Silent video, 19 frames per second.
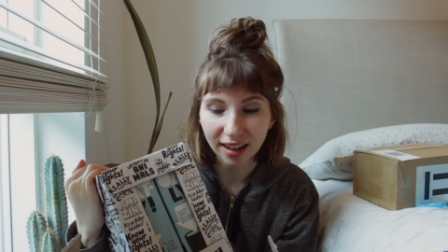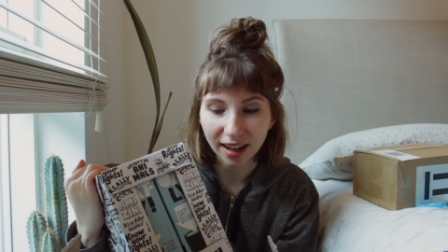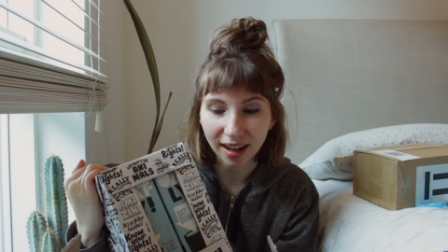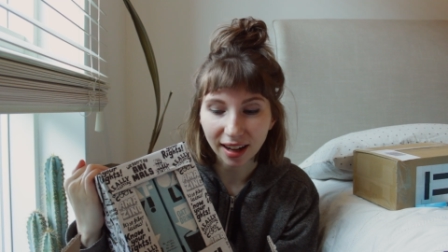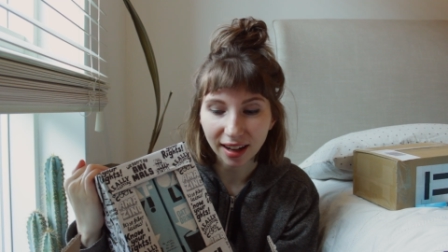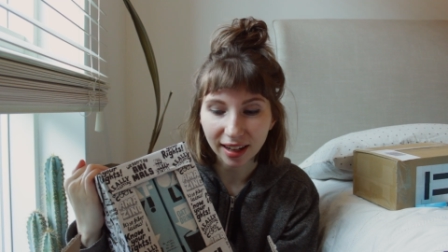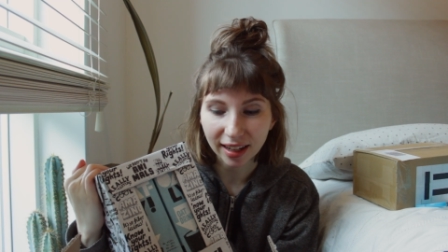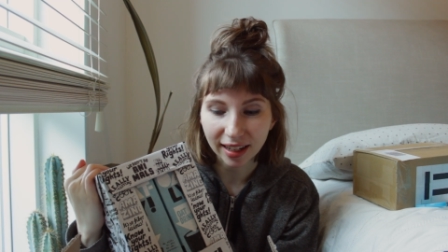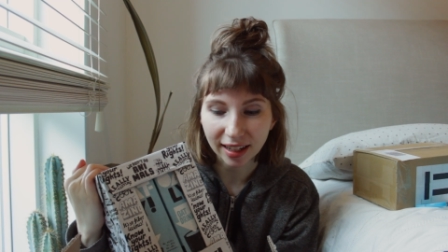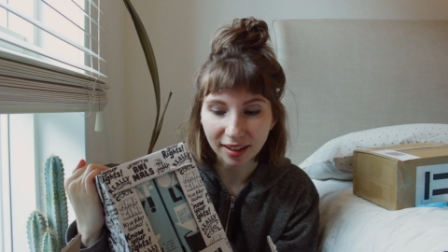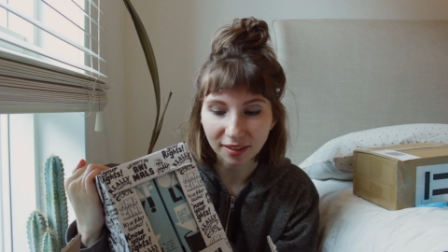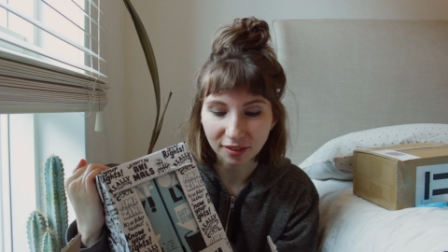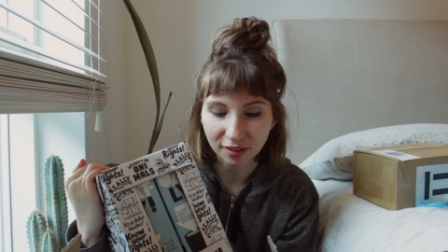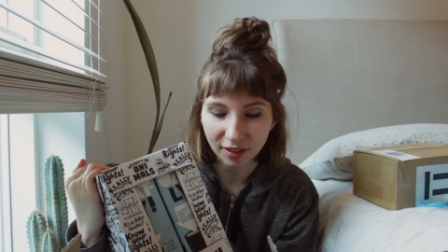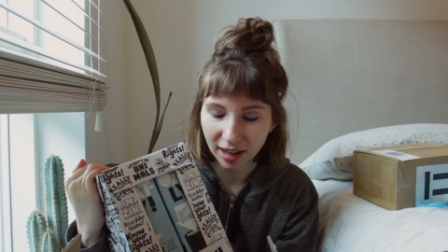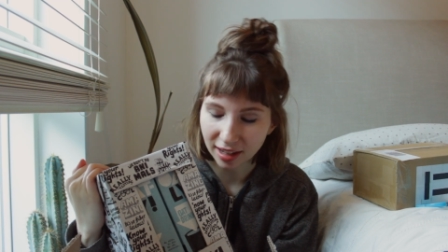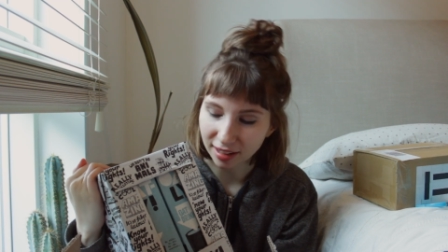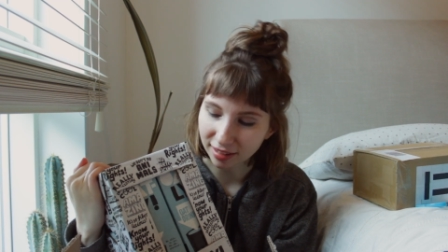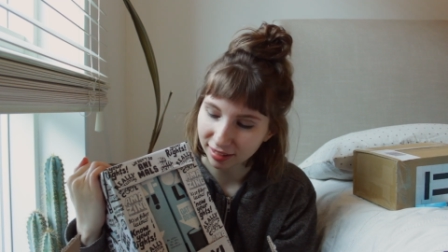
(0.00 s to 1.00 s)
I
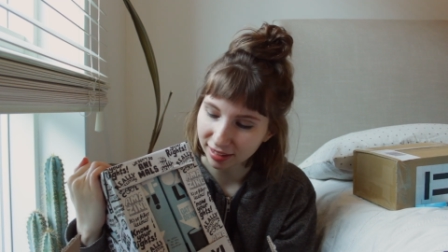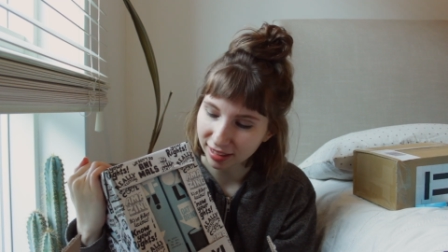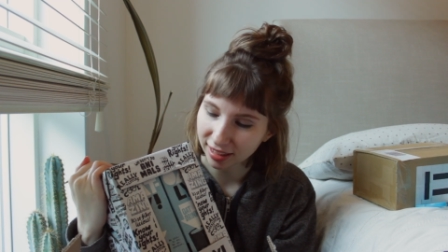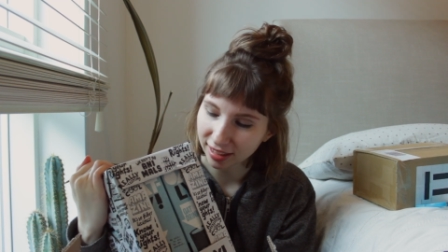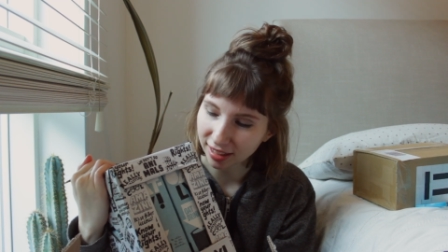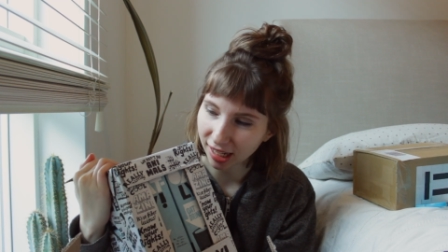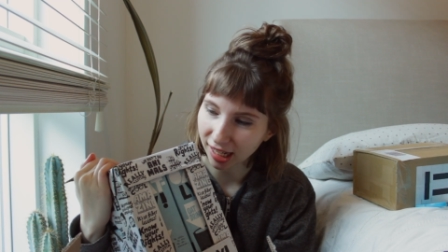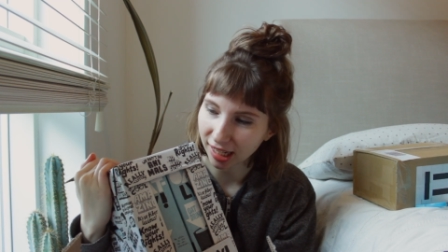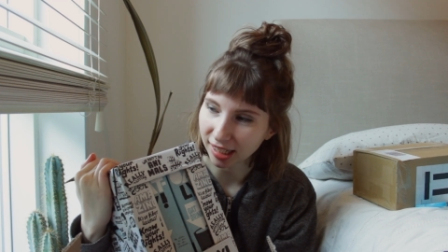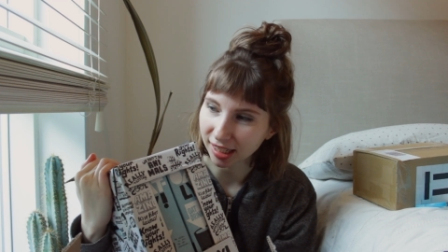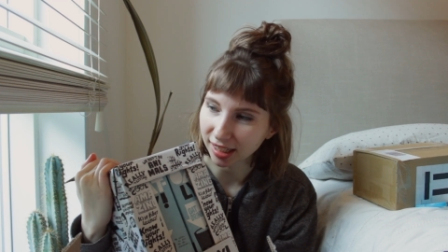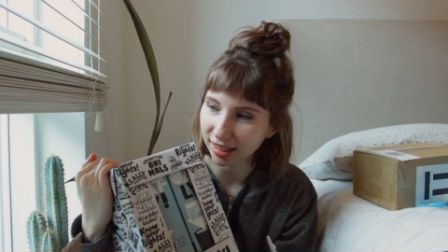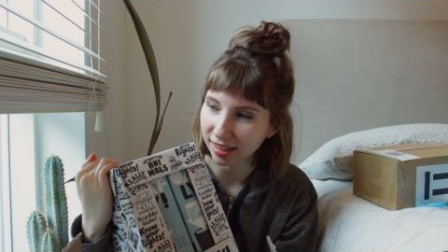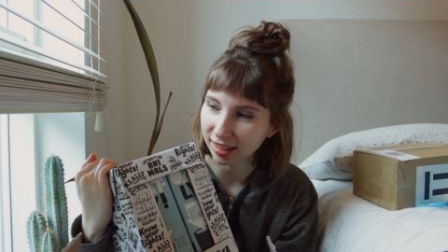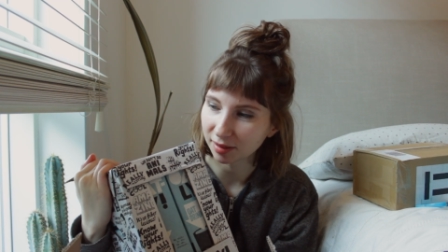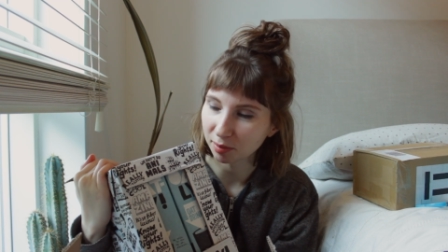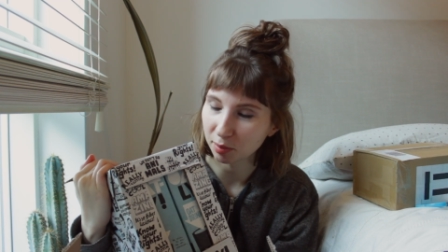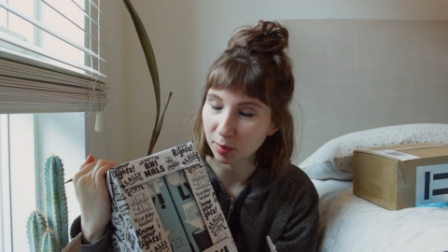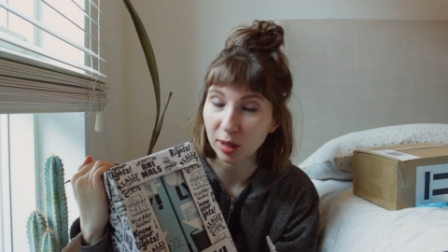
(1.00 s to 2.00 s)
have finally
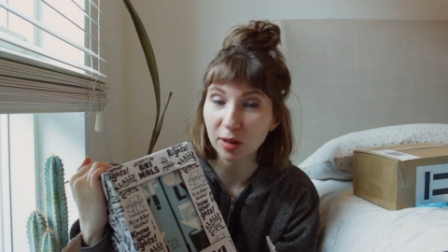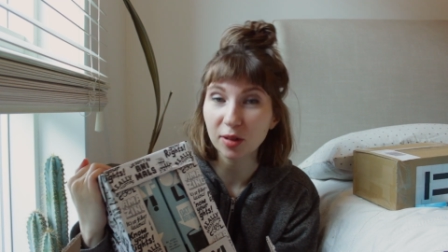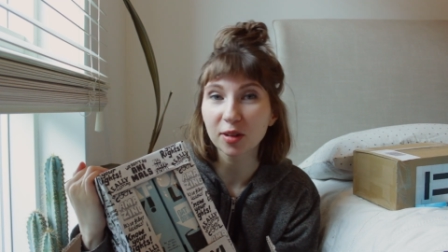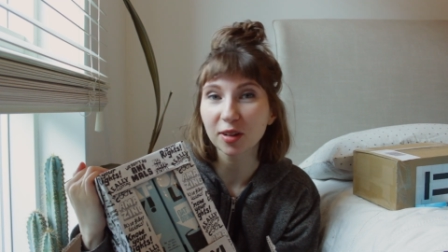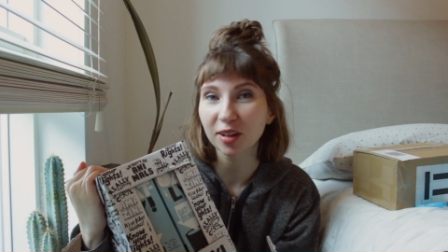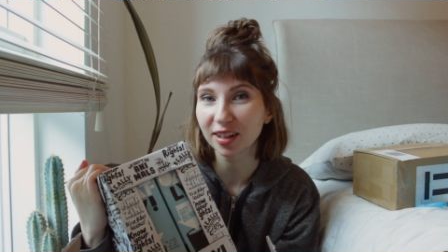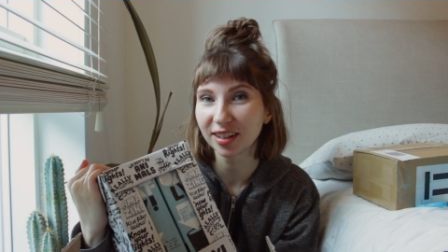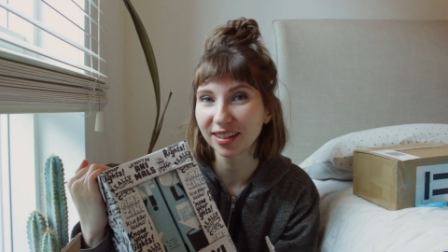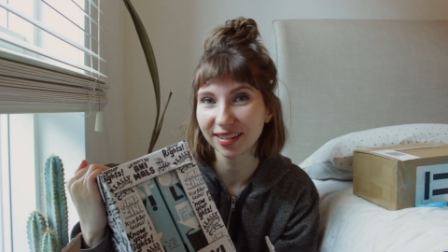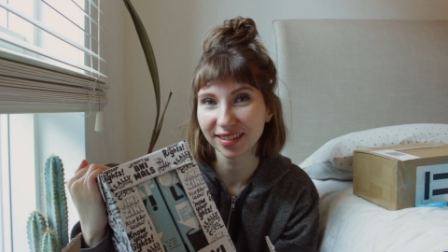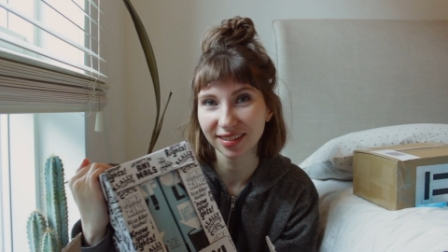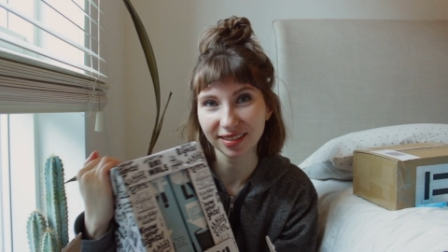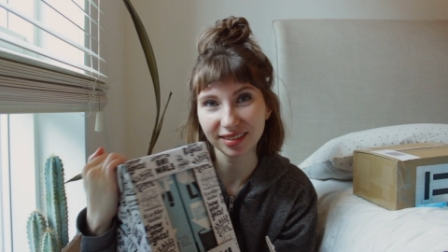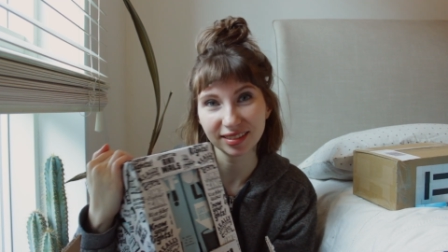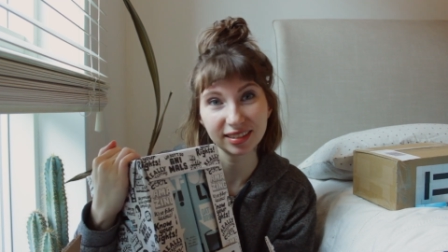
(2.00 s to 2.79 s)
gotten milk,